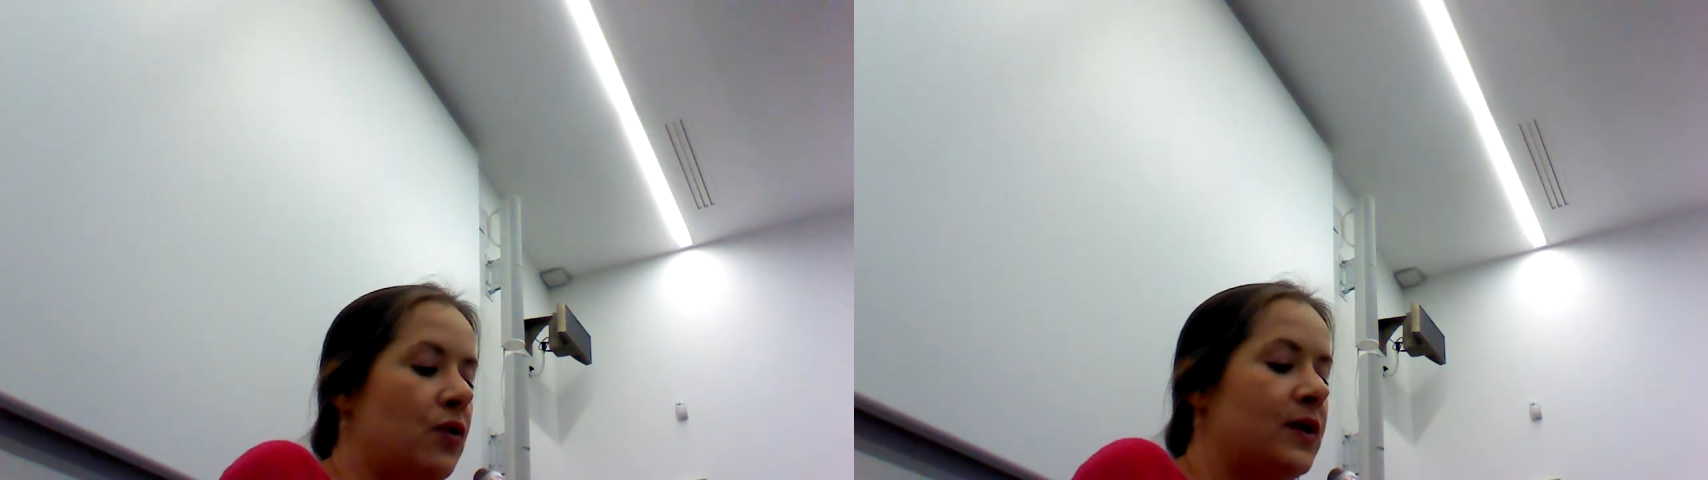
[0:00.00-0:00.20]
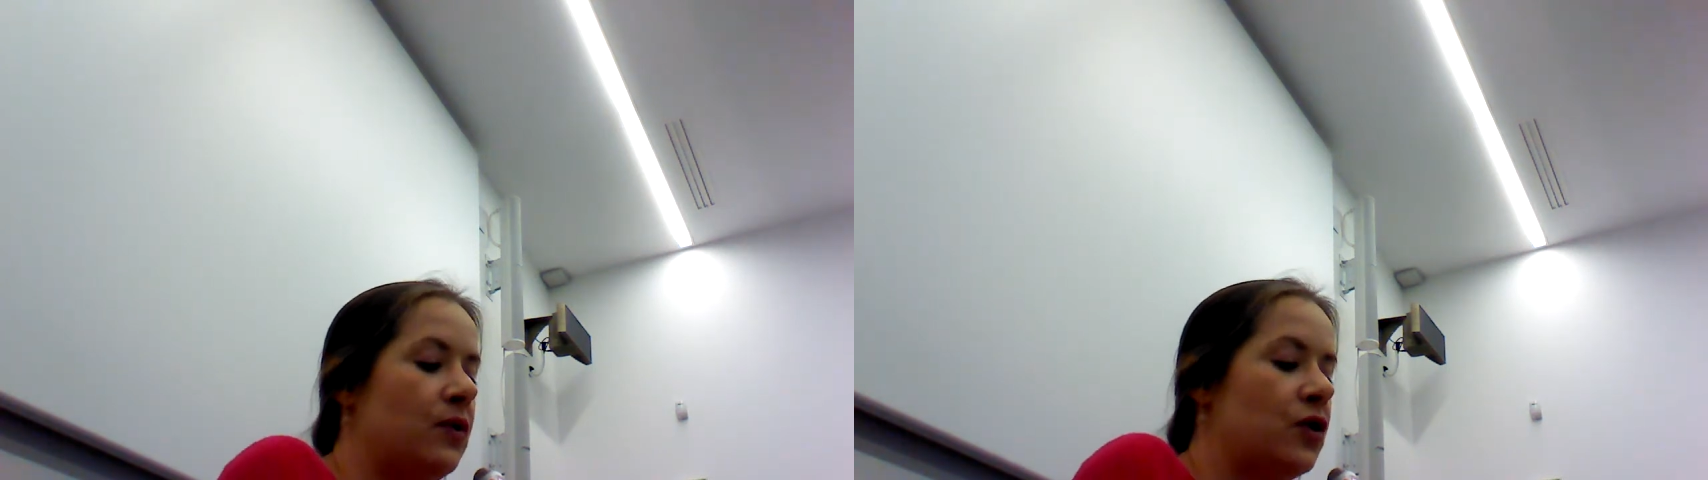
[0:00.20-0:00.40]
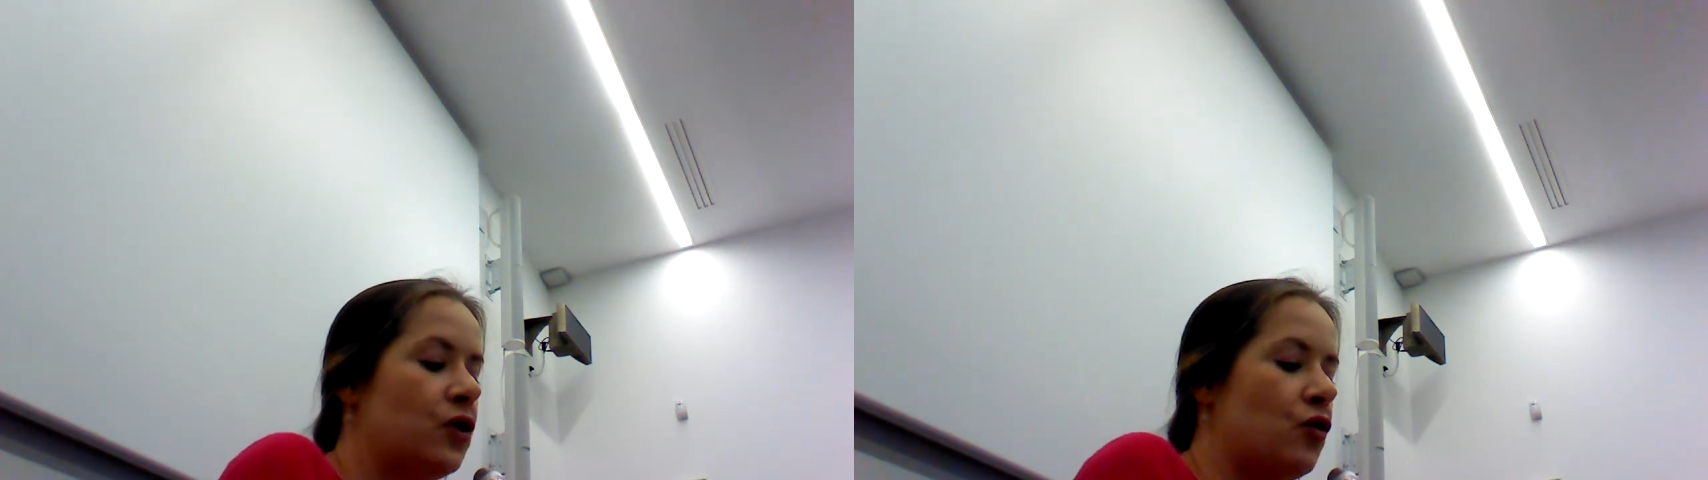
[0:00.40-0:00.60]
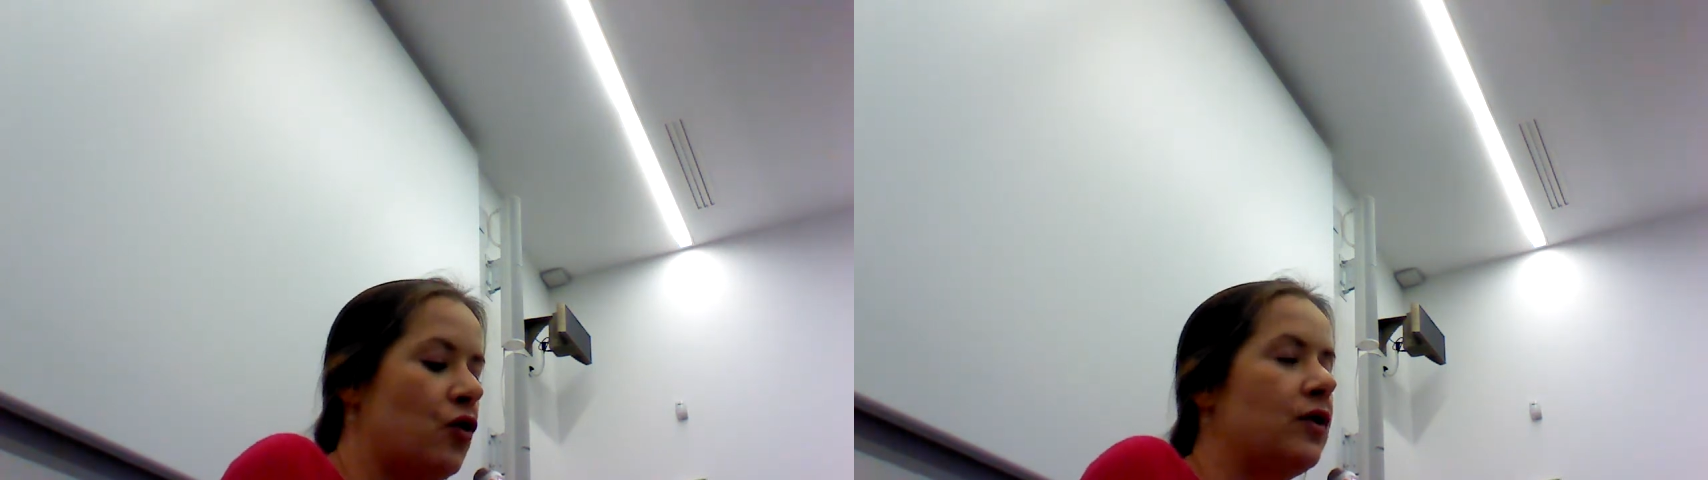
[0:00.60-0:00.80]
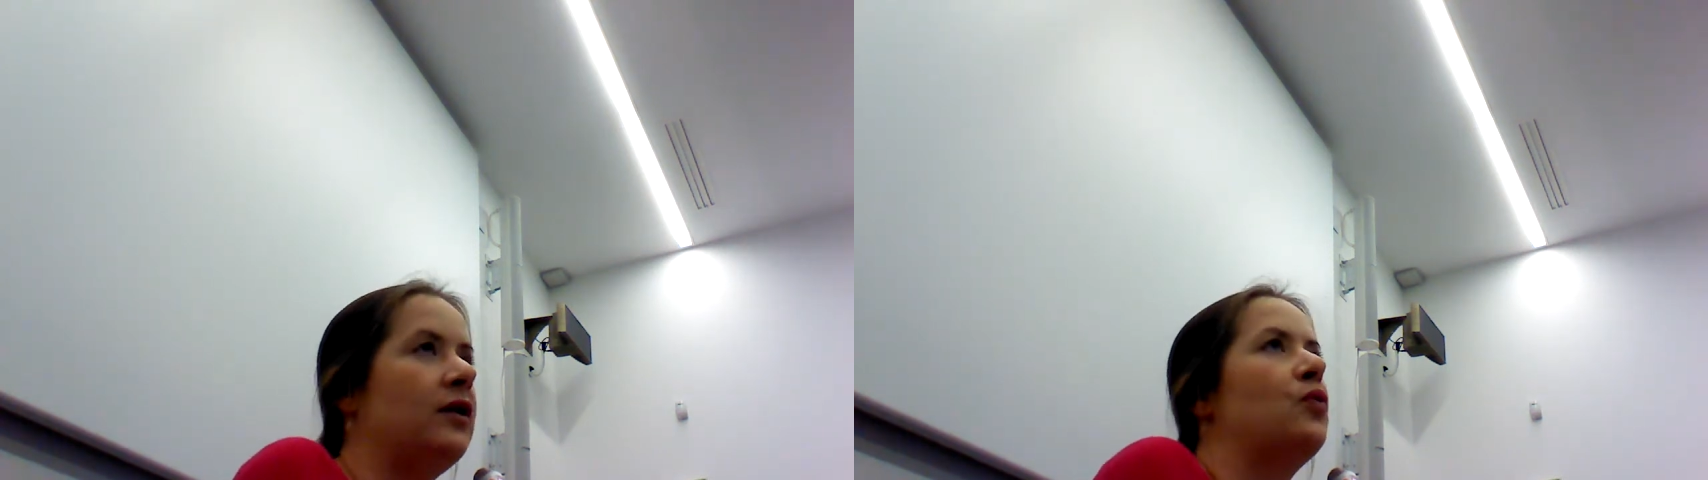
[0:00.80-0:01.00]
those who
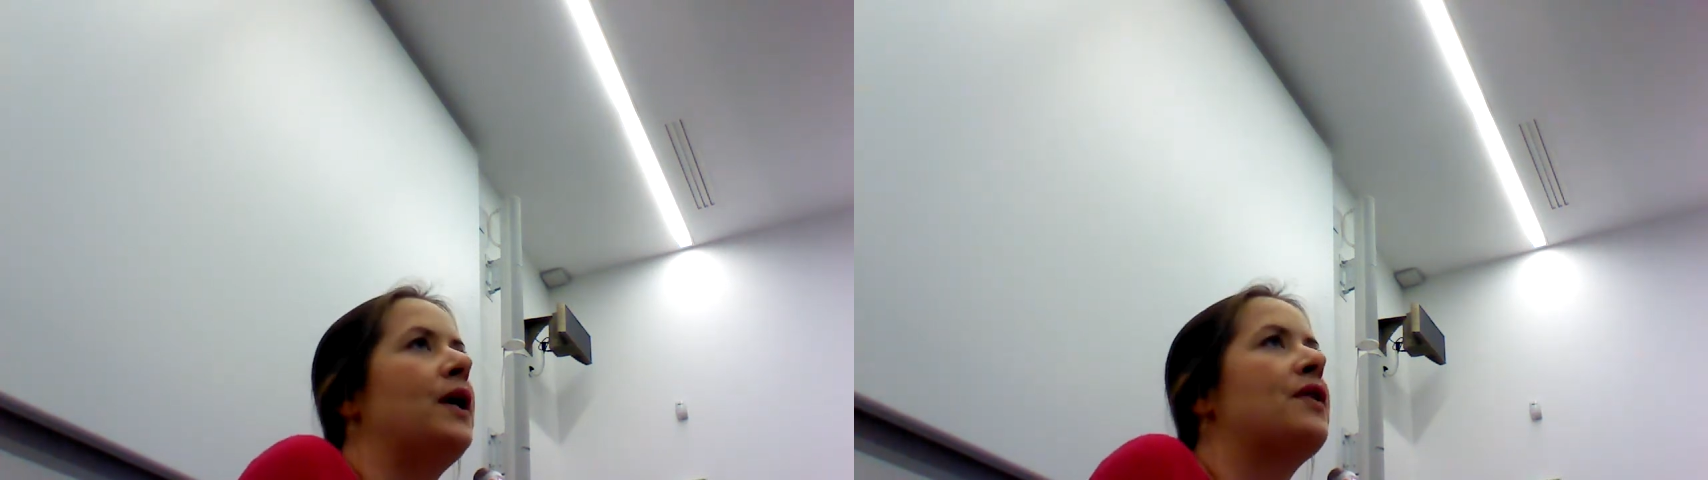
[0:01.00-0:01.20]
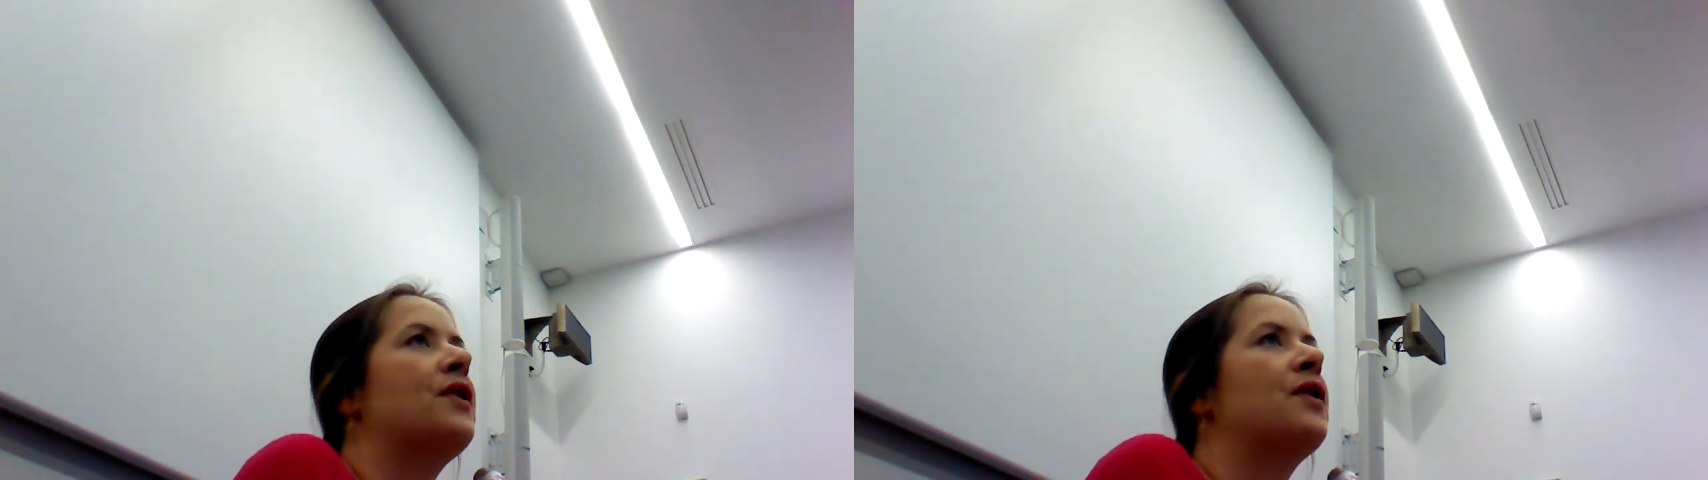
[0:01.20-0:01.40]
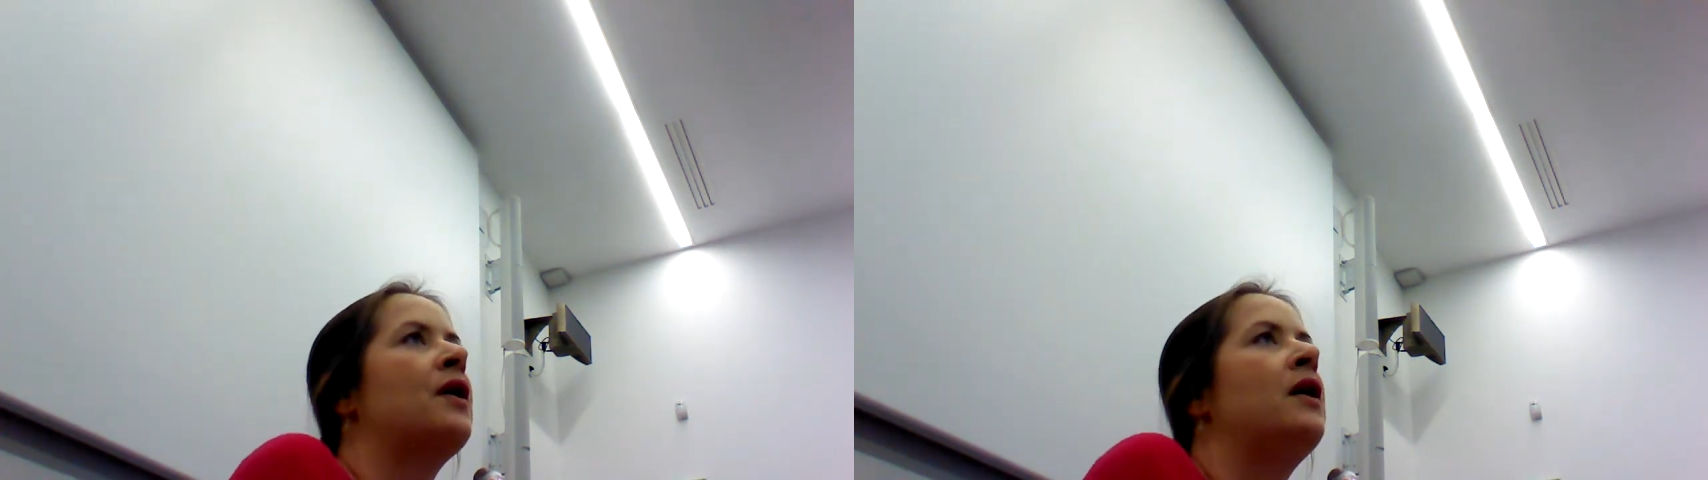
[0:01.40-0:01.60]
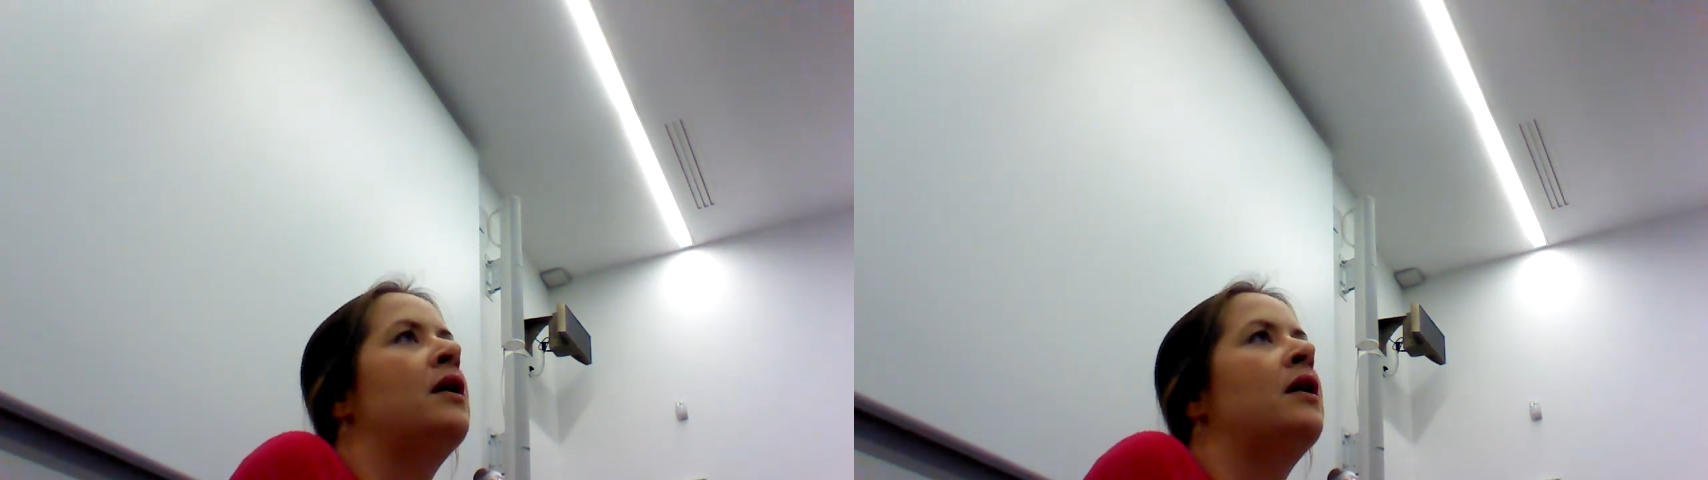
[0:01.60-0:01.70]
struggled with